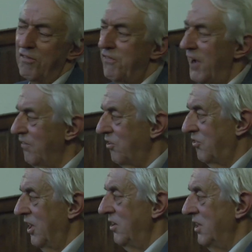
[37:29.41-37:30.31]
5 to
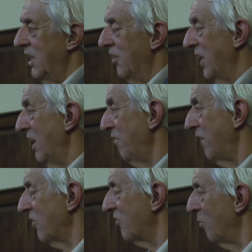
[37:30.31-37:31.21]
10 years, and in
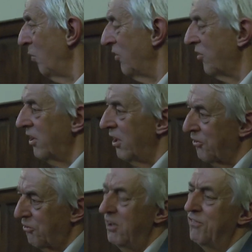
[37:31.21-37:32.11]
fact, some ways the
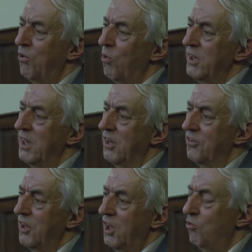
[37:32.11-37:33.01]
last 3 or 4
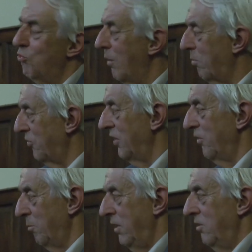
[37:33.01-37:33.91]
years,
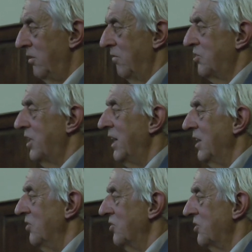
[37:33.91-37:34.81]
represent the period of
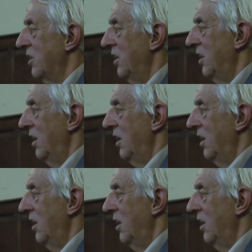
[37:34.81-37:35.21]
change.